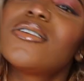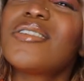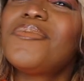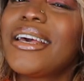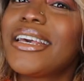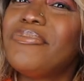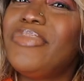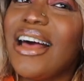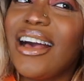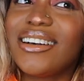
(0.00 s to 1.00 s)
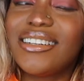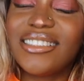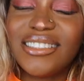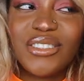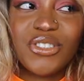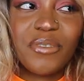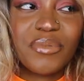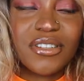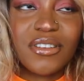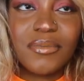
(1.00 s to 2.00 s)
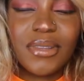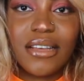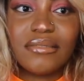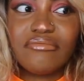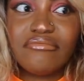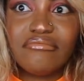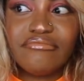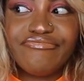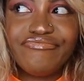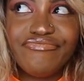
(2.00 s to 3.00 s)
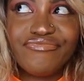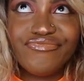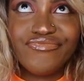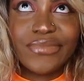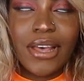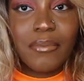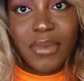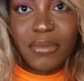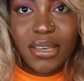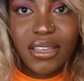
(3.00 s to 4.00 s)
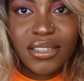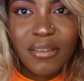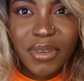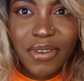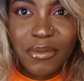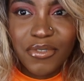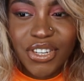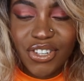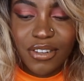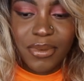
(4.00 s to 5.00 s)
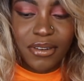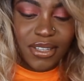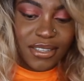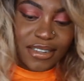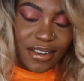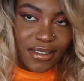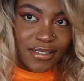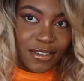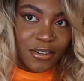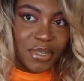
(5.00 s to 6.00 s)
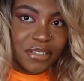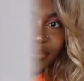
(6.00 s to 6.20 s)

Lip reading: on top like a black top or something. Maybe tell me if I'm reaching about this, guys. Tell me.